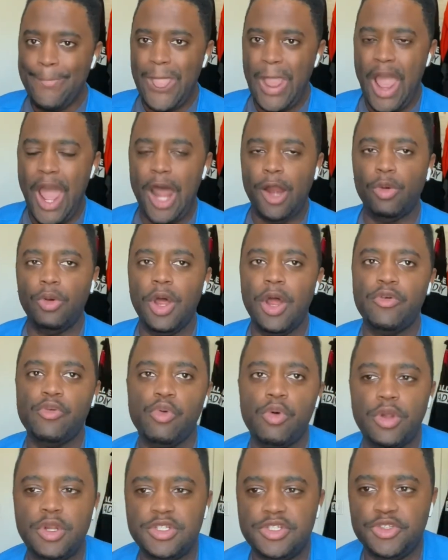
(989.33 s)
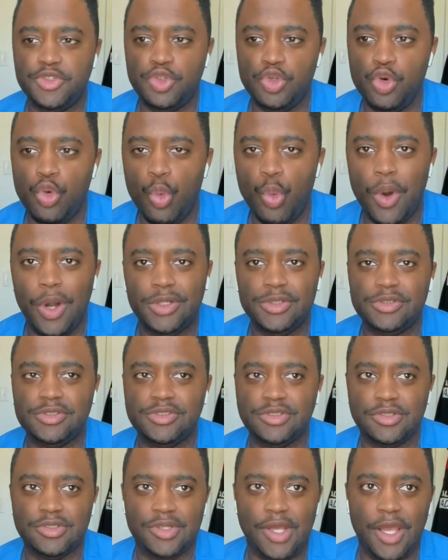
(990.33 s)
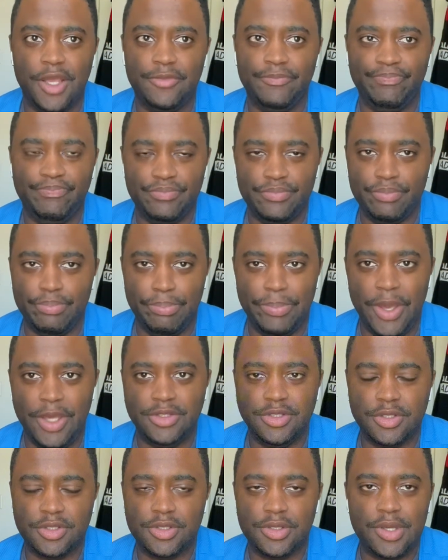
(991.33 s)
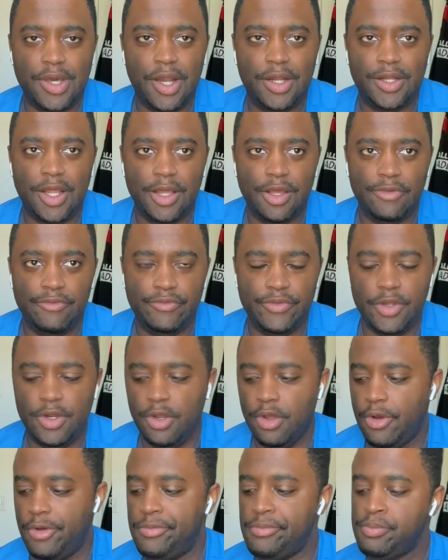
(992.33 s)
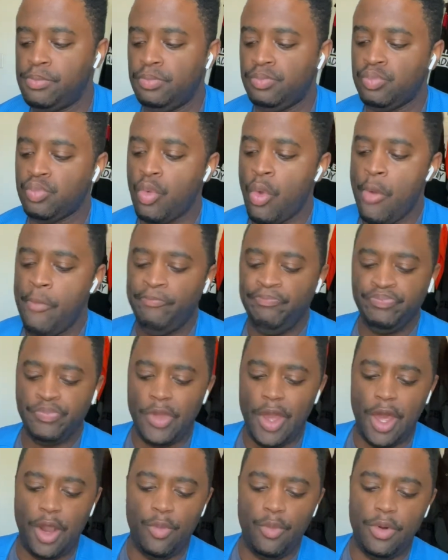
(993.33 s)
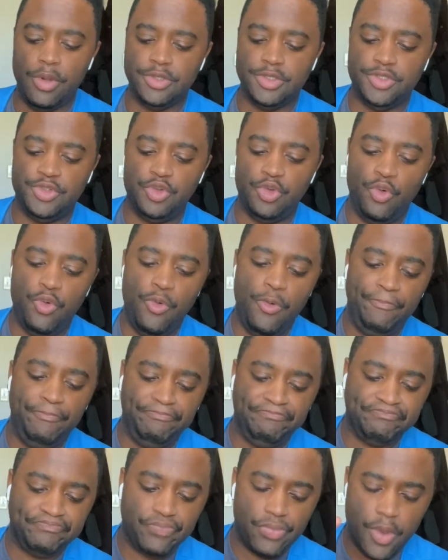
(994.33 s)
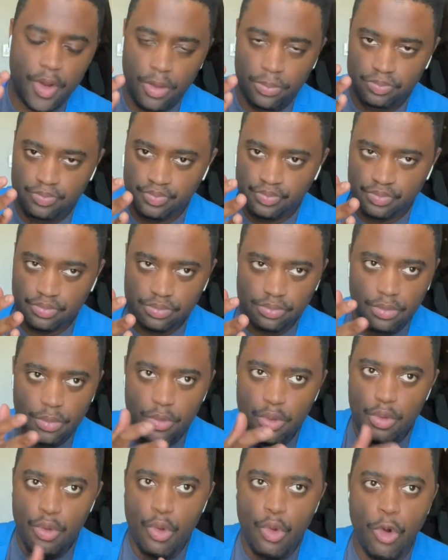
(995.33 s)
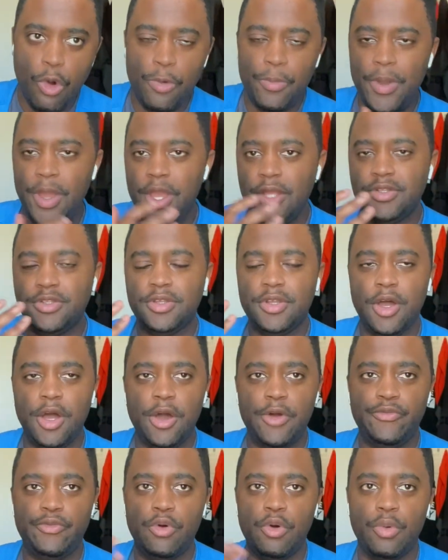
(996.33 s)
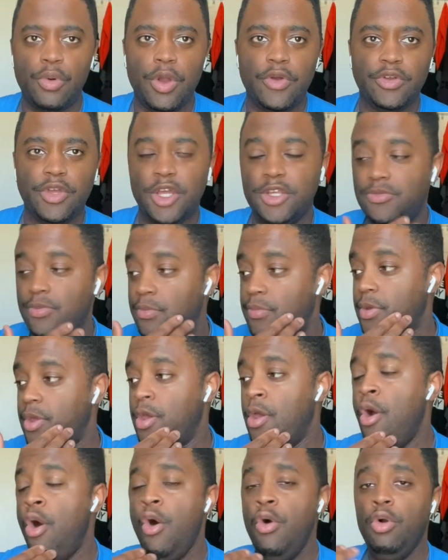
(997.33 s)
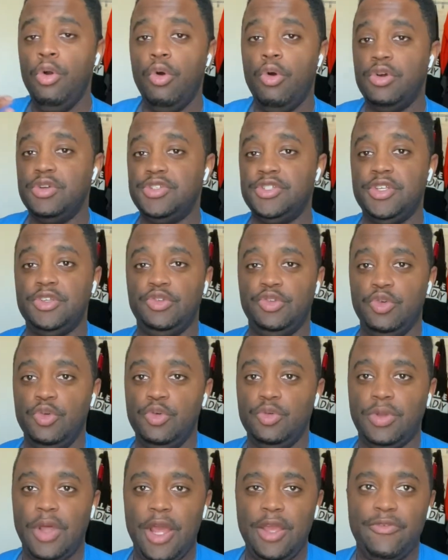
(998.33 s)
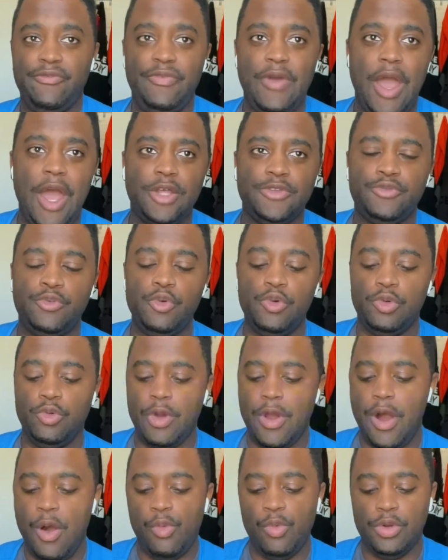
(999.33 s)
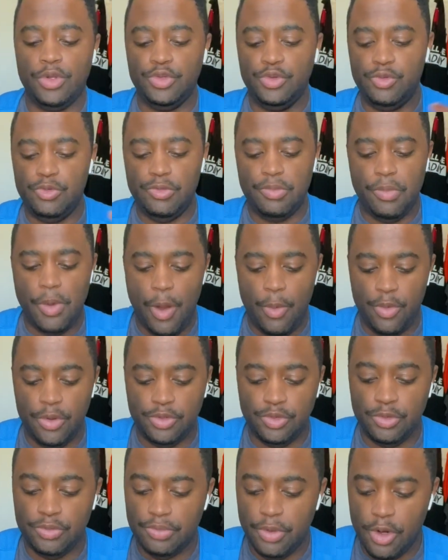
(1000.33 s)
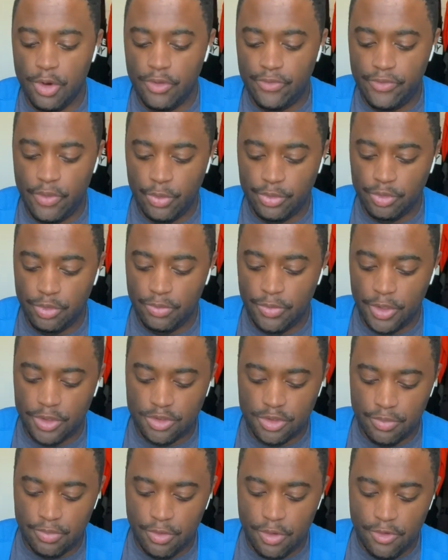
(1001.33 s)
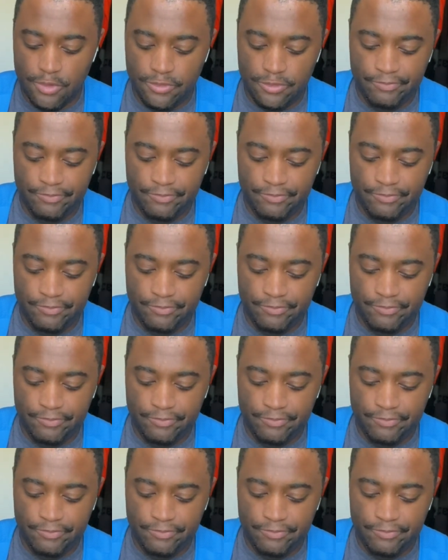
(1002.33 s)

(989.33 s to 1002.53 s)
I don't ever want to just do one like basic kind of like a video. I don't want to just do homemade stuff or whatever case may be, or just do like fast food. Where I want to do both. I want to do a mixture of both.